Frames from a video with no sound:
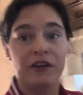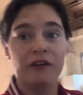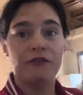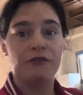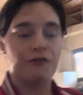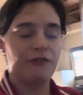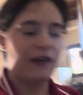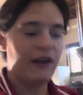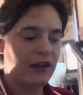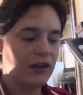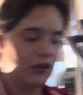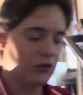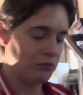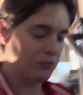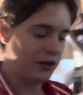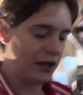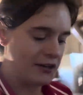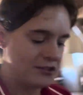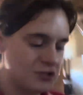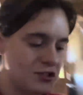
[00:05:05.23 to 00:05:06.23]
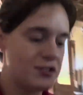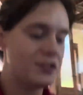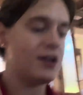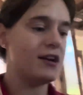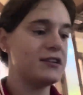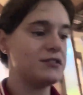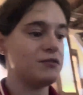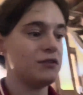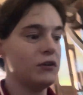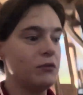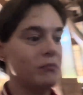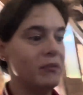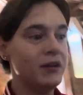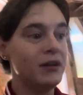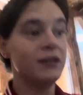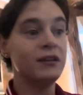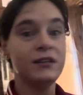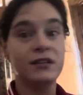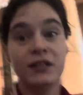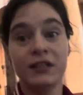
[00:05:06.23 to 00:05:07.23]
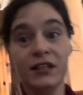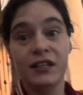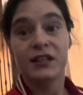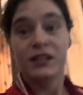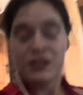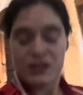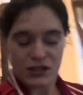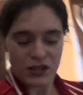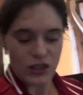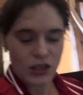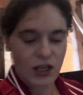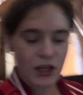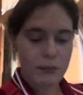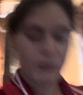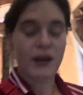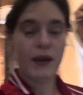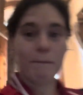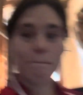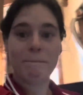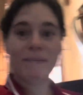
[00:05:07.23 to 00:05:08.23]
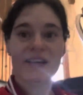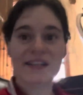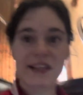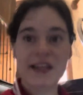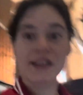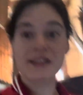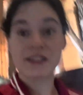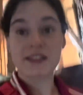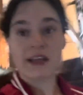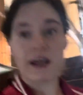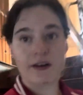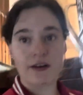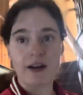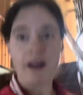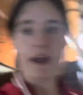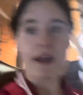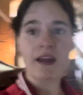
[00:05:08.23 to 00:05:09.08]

vacuum the exercise room. It's gonna be a busy Saturday,